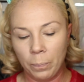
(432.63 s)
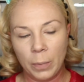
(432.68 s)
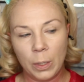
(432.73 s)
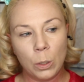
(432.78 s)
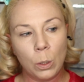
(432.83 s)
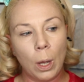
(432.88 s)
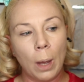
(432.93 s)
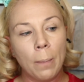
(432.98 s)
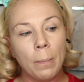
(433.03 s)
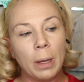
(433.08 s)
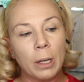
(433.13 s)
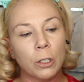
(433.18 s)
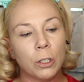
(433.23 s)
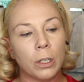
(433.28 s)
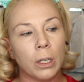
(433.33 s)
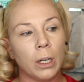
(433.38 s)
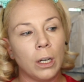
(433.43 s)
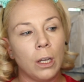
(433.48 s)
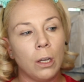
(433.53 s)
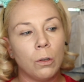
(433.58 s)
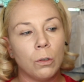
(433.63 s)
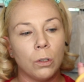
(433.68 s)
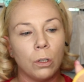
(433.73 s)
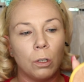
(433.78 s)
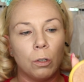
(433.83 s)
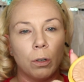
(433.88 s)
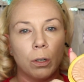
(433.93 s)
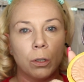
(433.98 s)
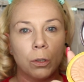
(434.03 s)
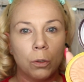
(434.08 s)
So I'm actually going to use the
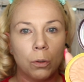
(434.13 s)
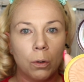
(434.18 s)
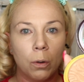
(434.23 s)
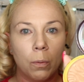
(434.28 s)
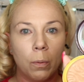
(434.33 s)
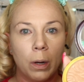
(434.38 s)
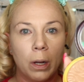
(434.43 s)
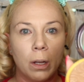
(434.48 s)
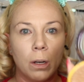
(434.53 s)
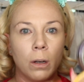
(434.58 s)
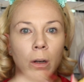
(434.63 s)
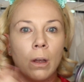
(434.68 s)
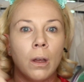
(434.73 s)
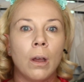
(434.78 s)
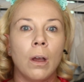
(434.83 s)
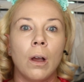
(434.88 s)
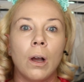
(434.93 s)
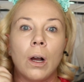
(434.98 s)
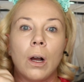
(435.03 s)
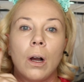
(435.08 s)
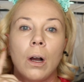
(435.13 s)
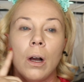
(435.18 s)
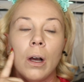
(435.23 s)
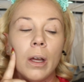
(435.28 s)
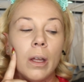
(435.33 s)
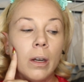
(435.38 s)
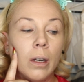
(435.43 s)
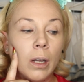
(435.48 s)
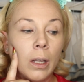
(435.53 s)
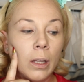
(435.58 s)
drugstore one
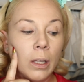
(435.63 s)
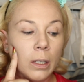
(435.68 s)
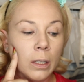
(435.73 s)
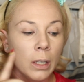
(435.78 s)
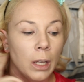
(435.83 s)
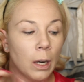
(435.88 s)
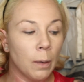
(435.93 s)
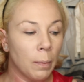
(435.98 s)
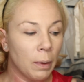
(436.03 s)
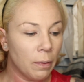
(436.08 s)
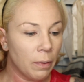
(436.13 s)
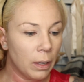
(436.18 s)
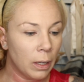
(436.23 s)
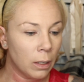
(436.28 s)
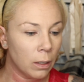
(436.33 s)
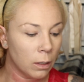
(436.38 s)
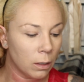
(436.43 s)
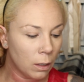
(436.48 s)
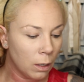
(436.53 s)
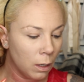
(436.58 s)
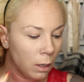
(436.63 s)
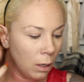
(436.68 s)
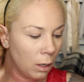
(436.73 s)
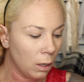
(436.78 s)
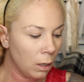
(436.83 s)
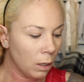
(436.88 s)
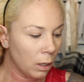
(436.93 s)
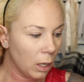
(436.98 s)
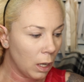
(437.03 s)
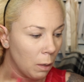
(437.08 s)
on this side of my face,
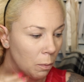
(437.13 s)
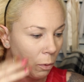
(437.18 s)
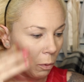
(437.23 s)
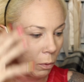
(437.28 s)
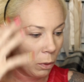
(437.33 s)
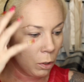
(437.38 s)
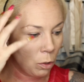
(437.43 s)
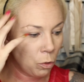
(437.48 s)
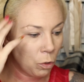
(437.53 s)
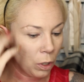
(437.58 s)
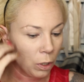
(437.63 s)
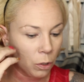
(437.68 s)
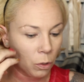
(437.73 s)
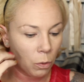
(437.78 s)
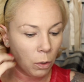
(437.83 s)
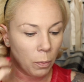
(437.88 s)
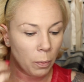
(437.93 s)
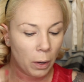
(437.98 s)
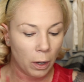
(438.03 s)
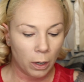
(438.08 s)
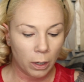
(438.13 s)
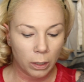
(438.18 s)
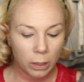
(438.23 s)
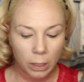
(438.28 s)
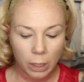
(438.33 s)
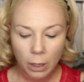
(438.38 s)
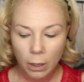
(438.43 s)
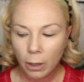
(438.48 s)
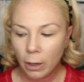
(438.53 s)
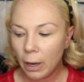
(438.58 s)
keep it with drugstore products
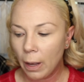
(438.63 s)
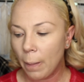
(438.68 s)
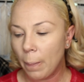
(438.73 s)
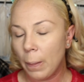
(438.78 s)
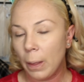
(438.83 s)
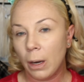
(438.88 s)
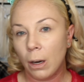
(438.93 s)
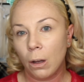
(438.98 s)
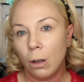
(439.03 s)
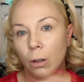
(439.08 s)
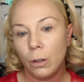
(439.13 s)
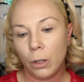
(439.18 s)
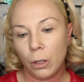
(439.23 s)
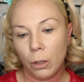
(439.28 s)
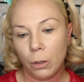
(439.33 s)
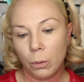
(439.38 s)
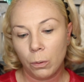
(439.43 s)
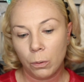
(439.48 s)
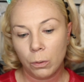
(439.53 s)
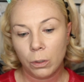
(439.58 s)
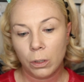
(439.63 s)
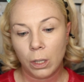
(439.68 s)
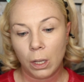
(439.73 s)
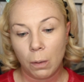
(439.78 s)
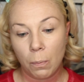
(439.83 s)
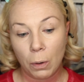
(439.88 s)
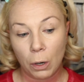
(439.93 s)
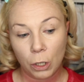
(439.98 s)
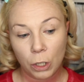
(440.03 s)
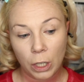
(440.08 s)
here, and then I'll use the
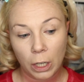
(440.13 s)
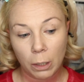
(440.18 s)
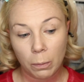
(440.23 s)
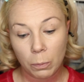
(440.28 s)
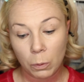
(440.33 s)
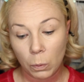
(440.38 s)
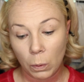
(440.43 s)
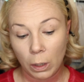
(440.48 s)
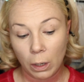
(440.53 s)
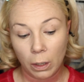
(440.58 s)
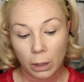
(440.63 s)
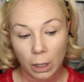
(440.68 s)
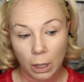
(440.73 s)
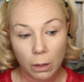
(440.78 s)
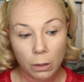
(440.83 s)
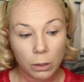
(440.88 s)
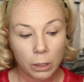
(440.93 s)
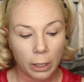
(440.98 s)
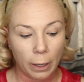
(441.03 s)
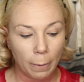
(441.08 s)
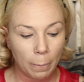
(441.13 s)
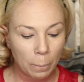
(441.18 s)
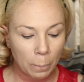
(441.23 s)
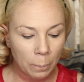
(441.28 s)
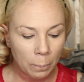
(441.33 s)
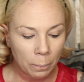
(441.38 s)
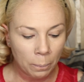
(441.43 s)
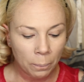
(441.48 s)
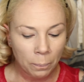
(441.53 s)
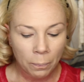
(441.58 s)
Marc Jacobs one on the other side.
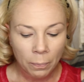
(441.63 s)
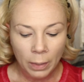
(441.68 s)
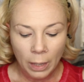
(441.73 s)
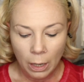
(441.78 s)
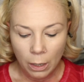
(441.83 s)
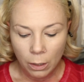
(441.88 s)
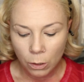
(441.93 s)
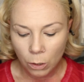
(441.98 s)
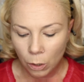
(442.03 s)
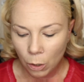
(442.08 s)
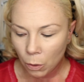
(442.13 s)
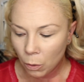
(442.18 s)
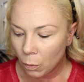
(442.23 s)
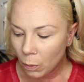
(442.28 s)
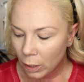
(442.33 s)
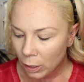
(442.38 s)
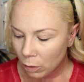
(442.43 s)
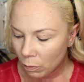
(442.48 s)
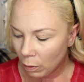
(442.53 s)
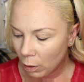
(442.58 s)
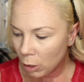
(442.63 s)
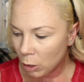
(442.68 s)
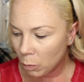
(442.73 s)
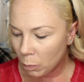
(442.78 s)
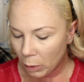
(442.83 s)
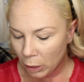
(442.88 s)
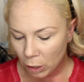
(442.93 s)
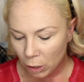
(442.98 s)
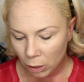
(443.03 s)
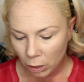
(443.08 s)
So as far as
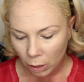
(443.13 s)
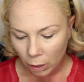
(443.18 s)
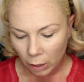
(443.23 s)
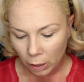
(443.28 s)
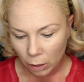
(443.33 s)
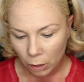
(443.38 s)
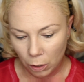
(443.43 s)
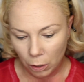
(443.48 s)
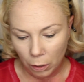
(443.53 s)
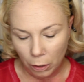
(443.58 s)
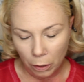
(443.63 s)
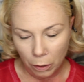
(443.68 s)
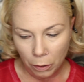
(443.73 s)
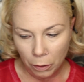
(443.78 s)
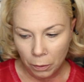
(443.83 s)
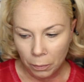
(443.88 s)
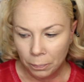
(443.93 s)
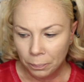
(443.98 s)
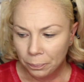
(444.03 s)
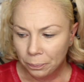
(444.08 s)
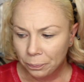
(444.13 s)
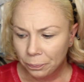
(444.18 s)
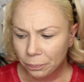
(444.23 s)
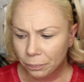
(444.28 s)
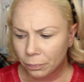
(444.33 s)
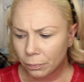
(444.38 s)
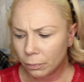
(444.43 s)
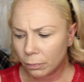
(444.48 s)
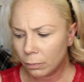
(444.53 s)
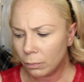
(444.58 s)
brushes are concerned,
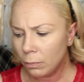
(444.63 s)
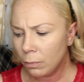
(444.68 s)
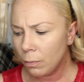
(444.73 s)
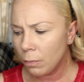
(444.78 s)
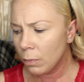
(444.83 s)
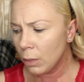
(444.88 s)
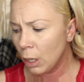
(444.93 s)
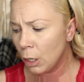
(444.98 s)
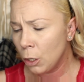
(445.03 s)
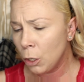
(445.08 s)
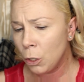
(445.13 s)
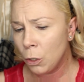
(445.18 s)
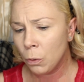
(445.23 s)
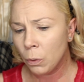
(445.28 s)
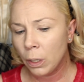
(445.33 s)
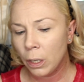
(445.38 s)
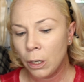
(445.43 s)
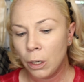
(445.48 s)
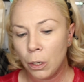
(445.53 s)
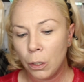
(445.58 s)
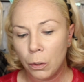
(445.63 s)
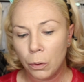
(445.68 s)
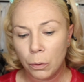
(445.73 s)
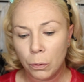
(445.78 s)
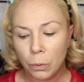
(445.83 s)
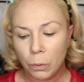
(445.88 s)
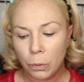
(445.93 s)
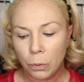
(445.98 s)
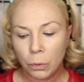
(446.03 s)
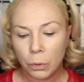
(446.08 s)
you can
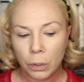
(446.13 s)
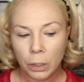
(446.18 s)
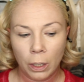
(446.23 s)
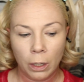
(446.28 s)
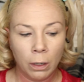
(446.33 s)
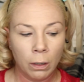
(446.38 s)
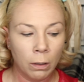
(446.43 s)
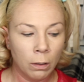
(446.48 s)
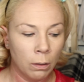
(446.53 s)
use